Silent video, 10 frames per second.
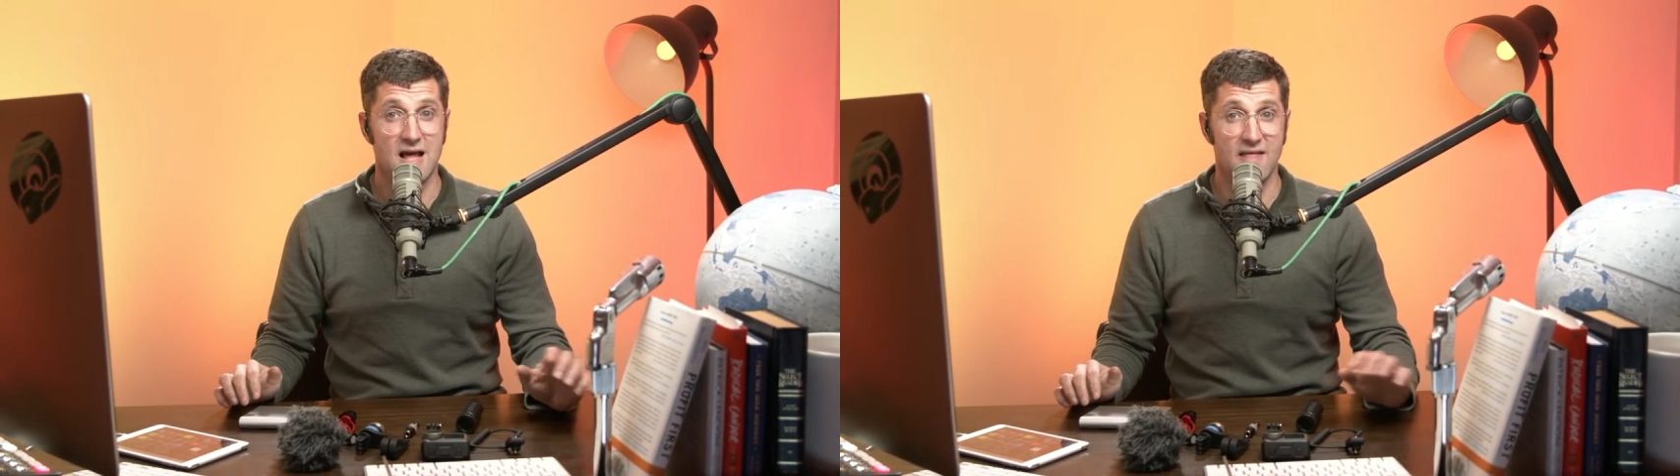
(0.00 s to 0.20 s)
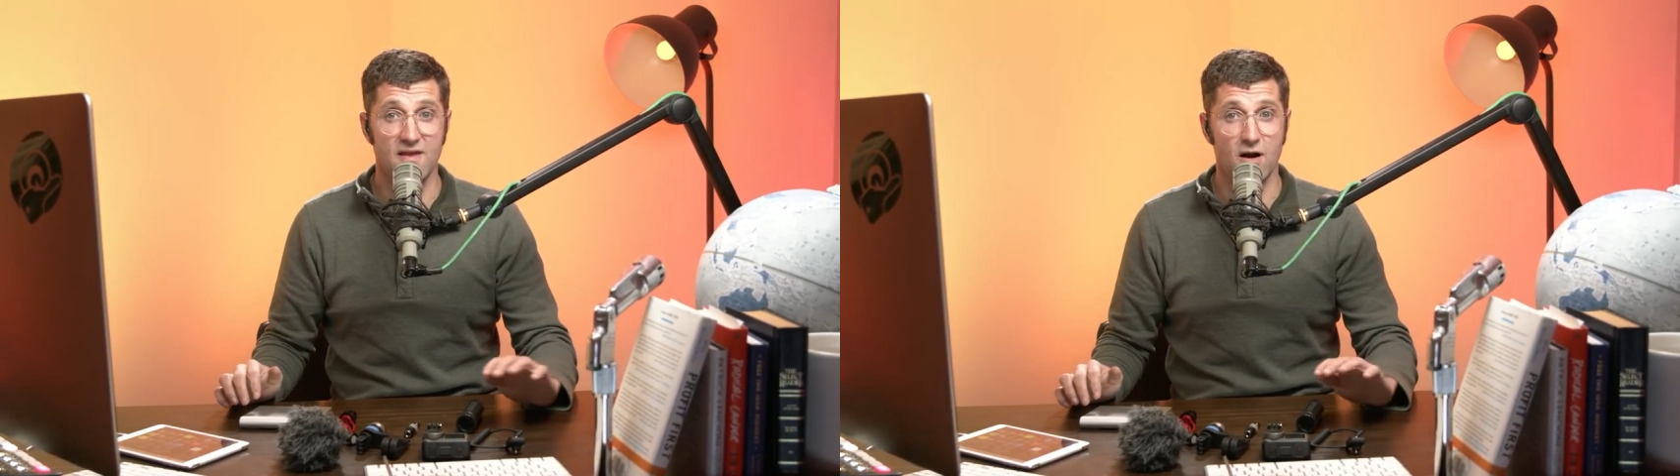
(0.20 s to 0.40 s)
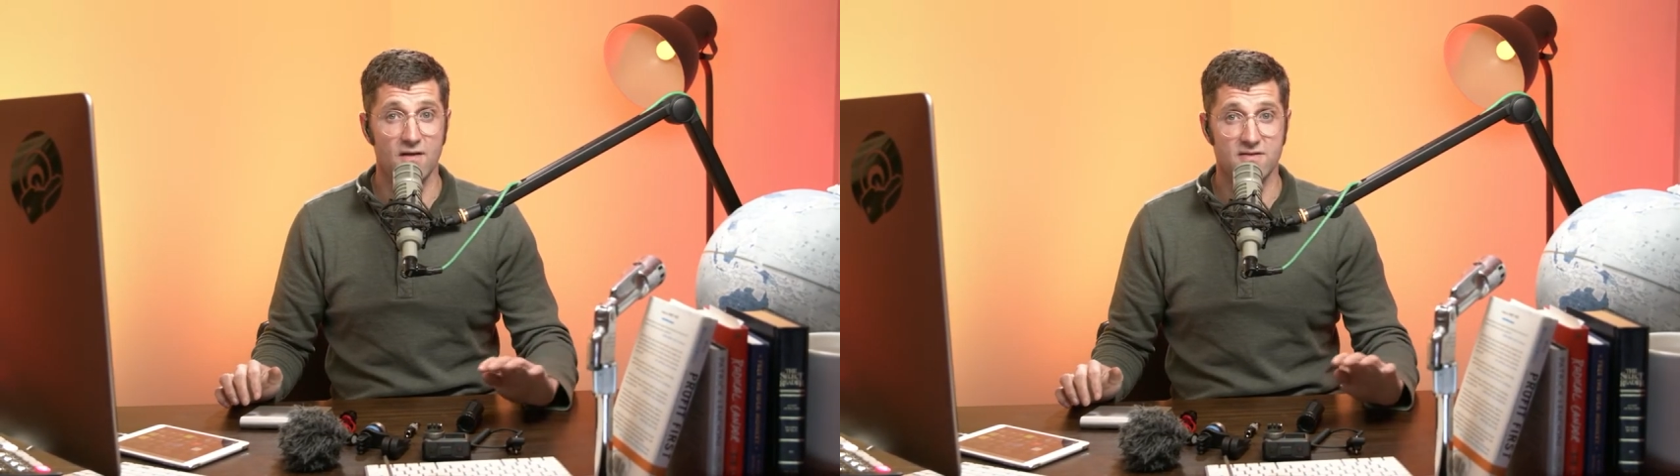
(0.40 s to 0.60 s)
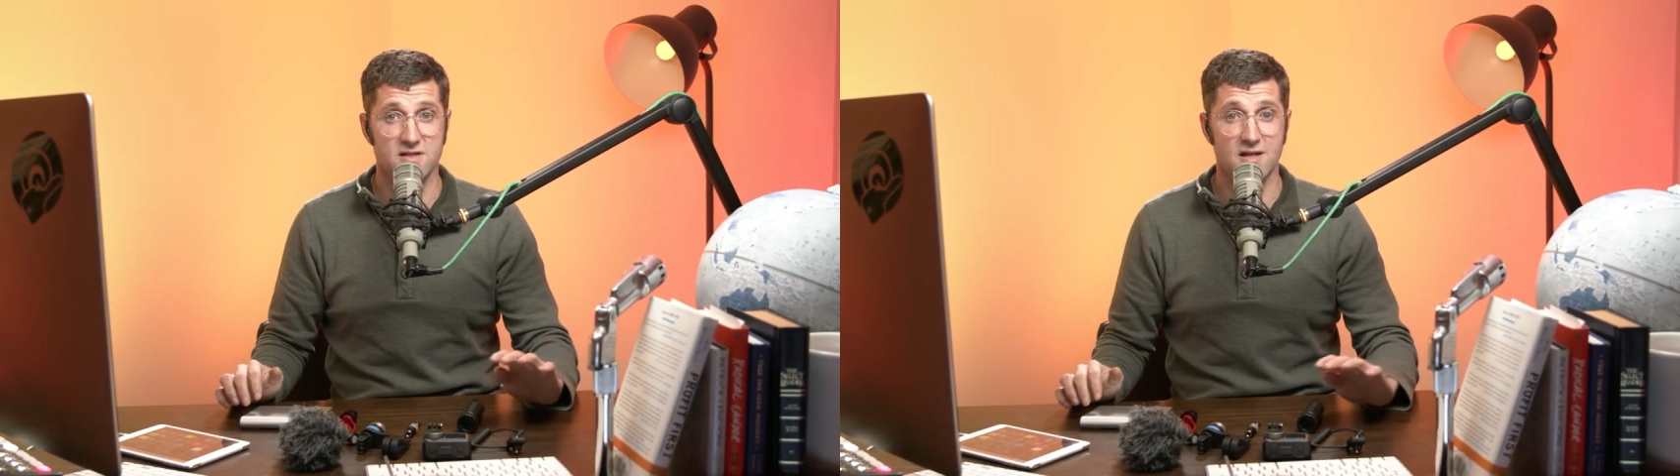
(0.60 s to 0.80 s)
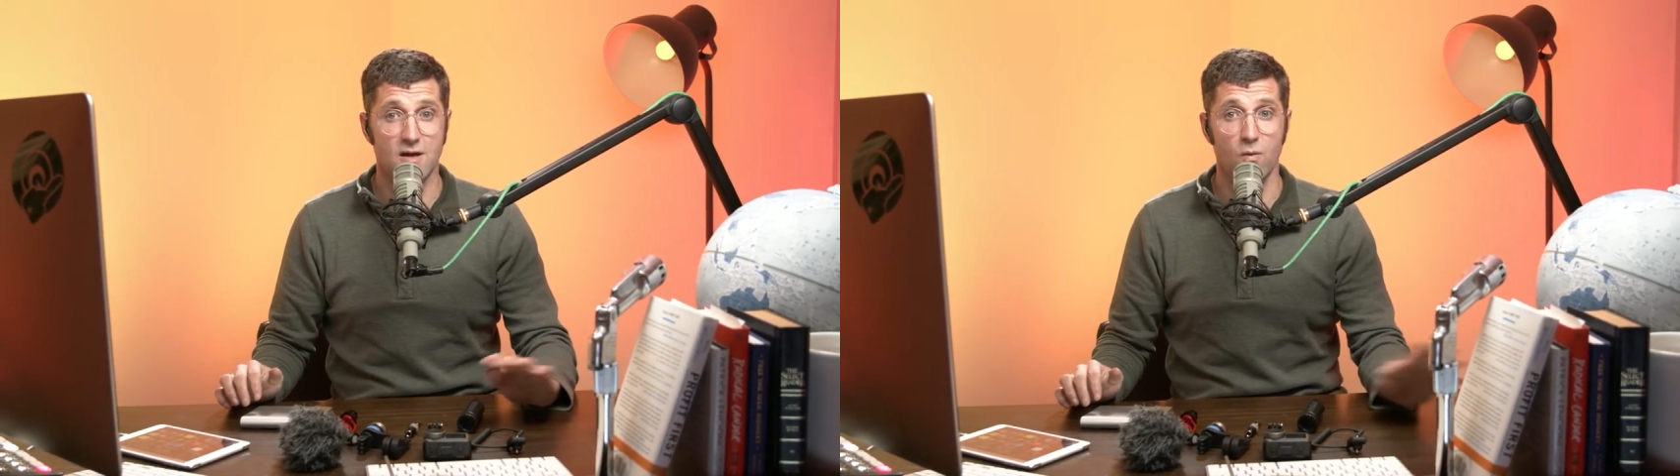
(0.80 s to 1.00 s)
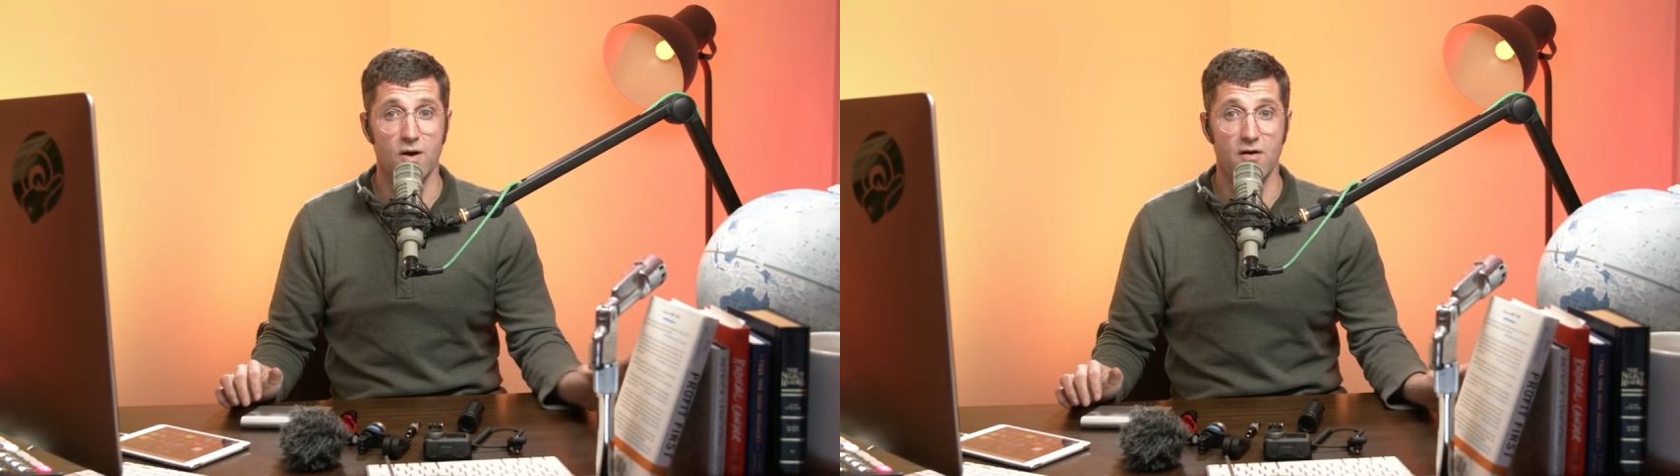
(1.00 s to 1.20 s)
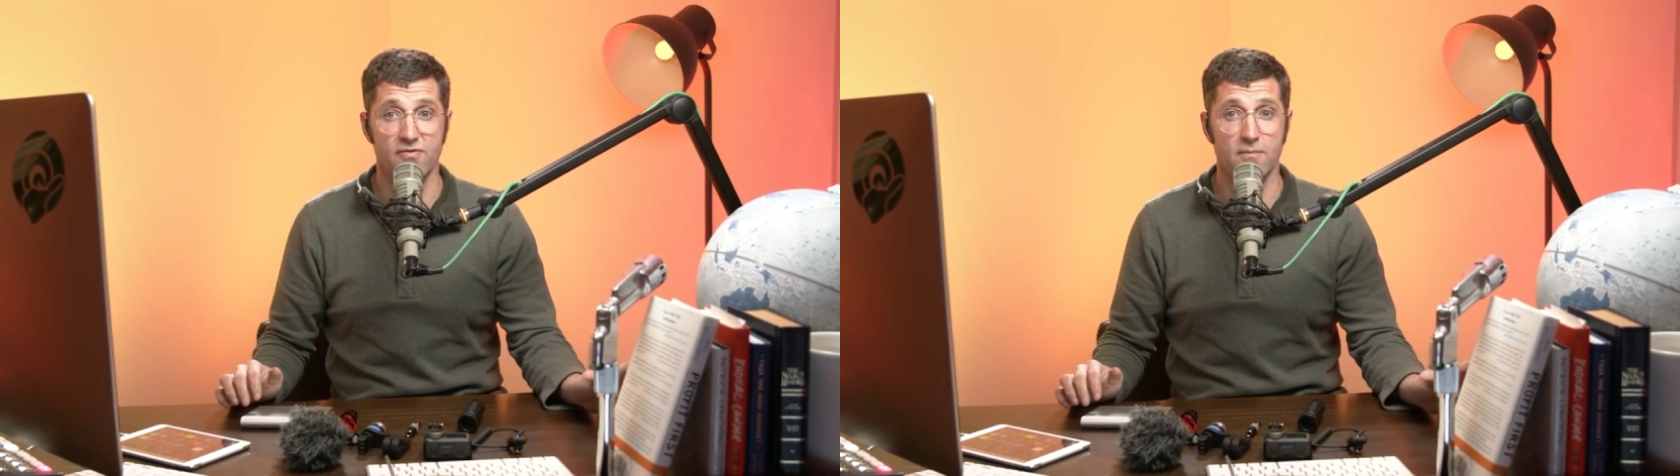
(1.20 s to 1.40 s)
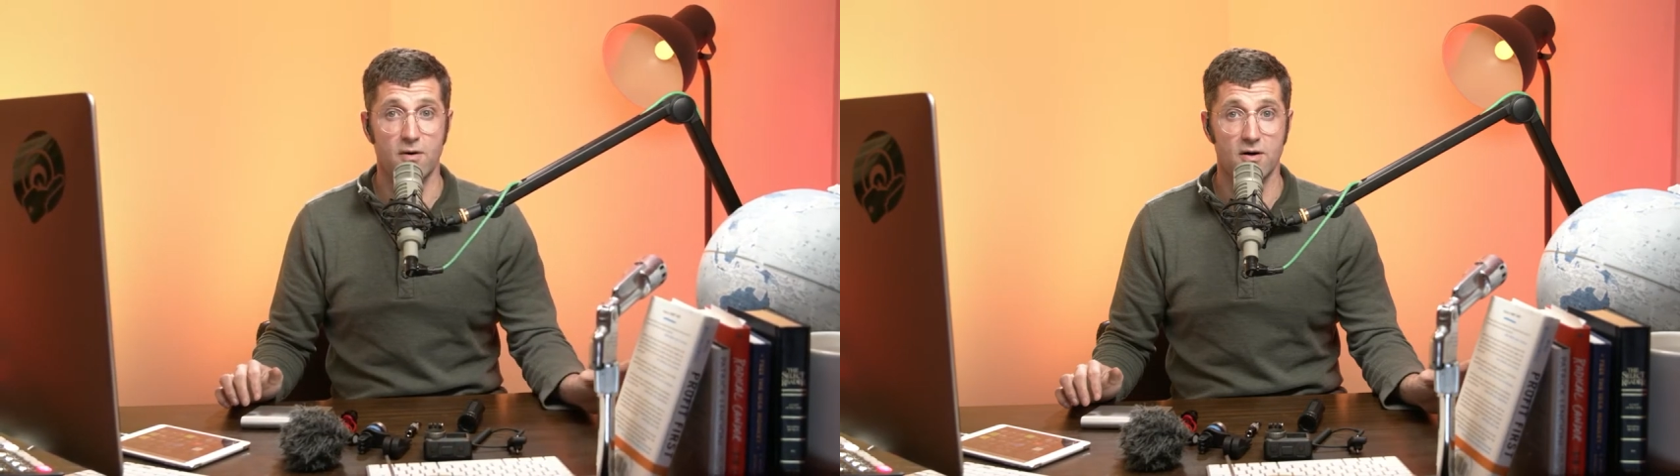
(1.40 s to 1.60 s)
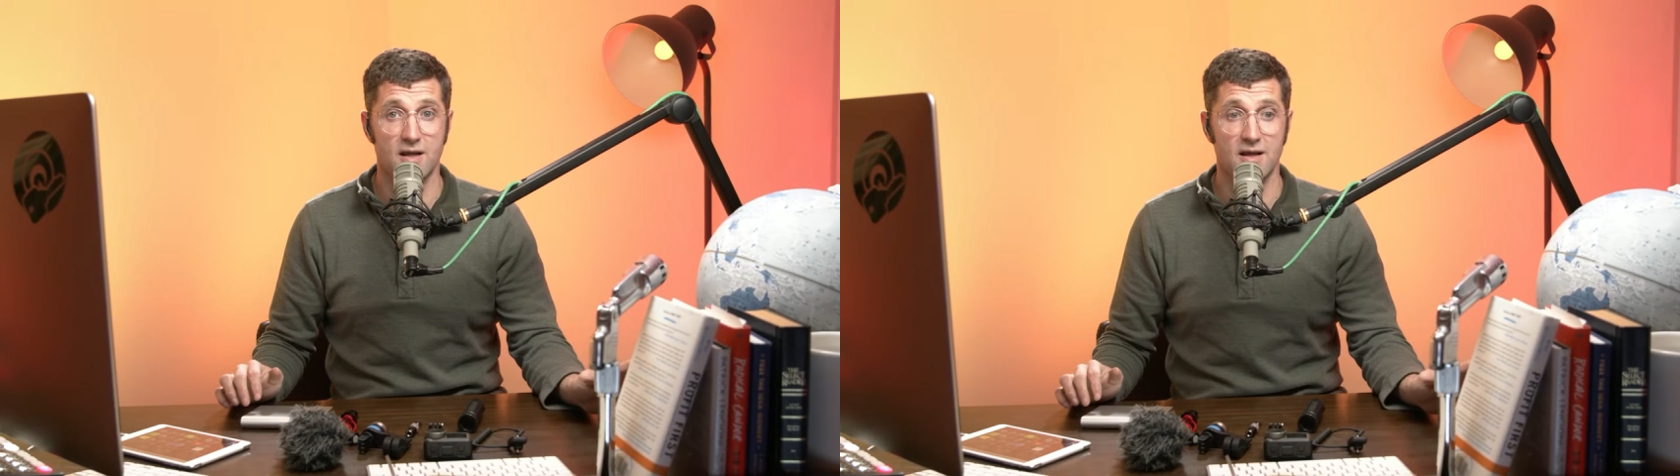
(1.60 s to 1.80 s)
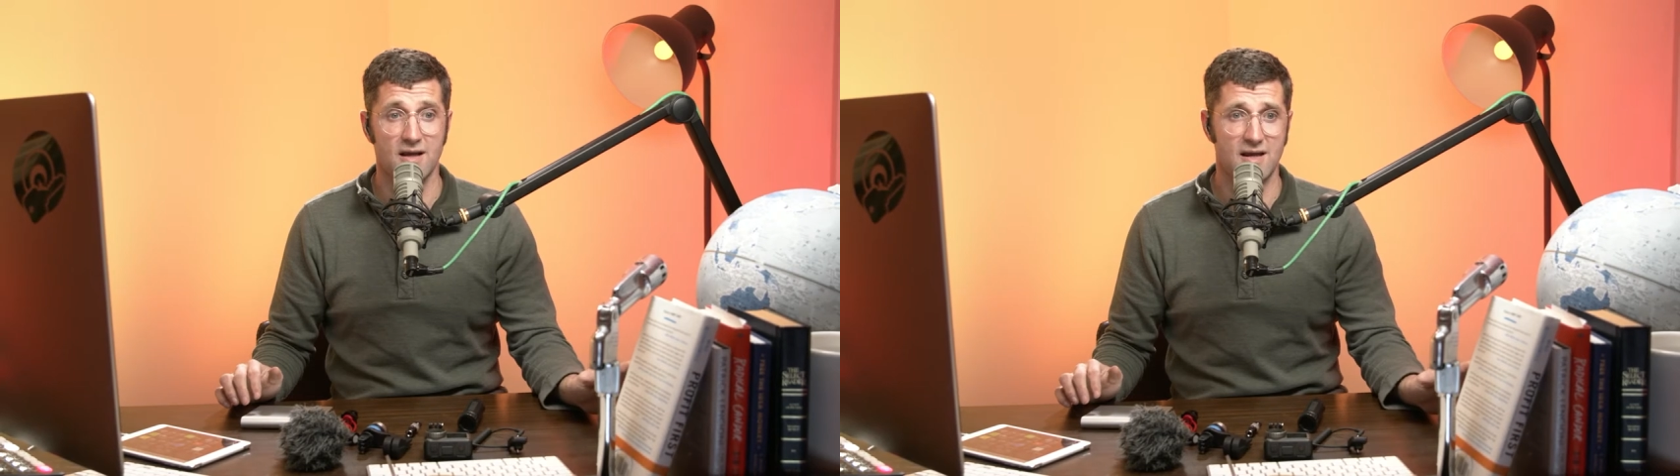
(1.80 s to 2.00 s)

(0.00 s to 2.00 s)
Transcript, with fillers: and then all of a sudden it went off the market.